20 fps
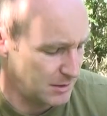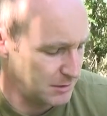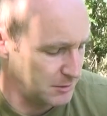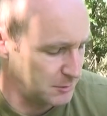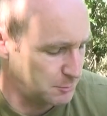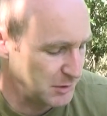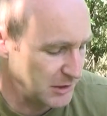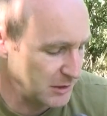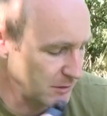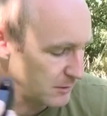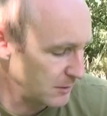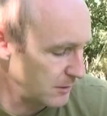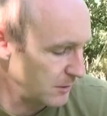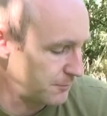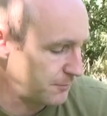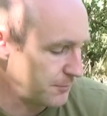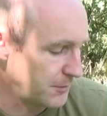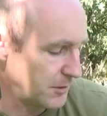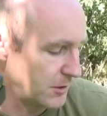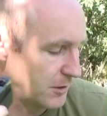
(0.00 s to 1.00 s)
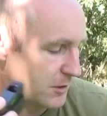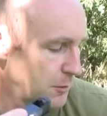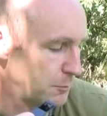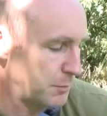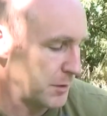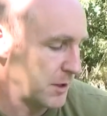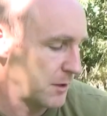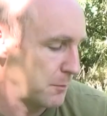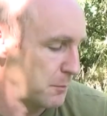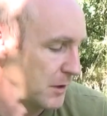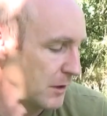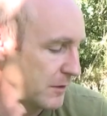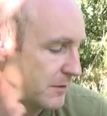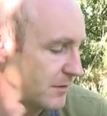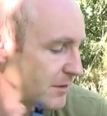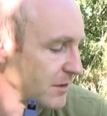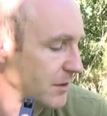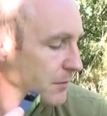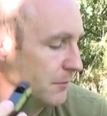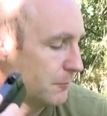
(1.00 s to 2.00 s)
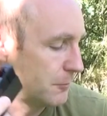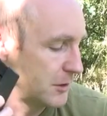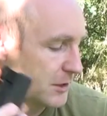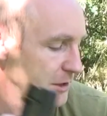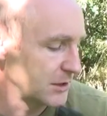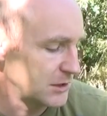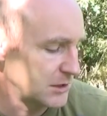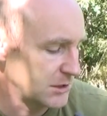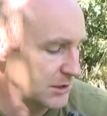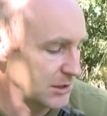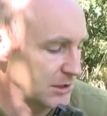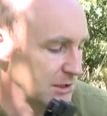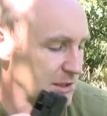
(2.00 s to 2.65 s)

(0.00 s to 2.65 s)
Speaking of compatibility with this,